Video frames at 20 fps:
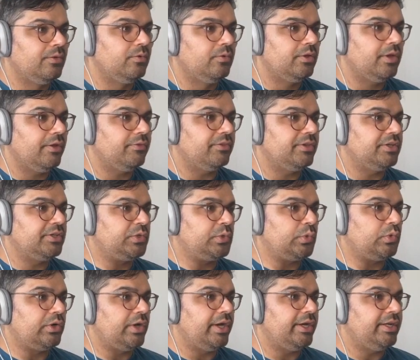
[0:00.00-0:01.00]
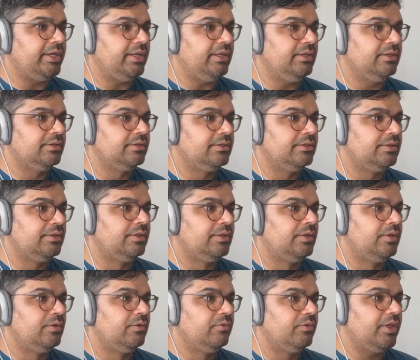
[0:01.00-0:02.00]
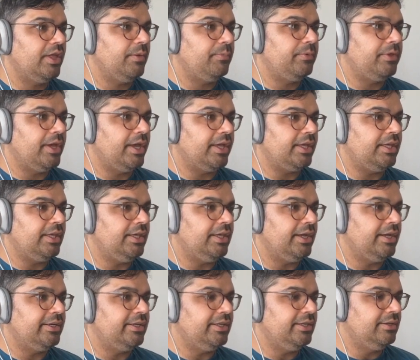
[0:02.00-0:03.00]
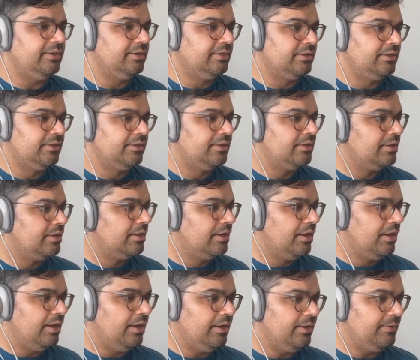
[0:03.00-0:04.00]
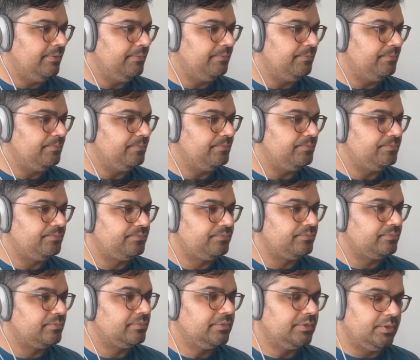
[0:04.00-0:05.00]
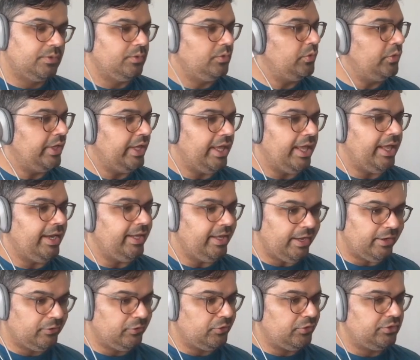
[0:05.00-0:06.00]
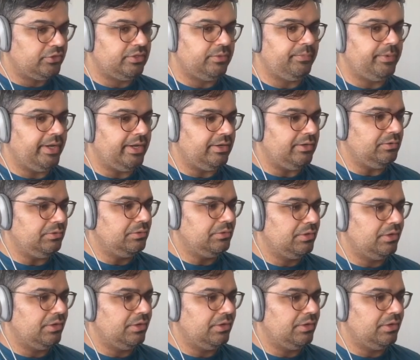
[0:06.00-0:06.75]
You have the issuer ID, API key ID. You didn't get any errors about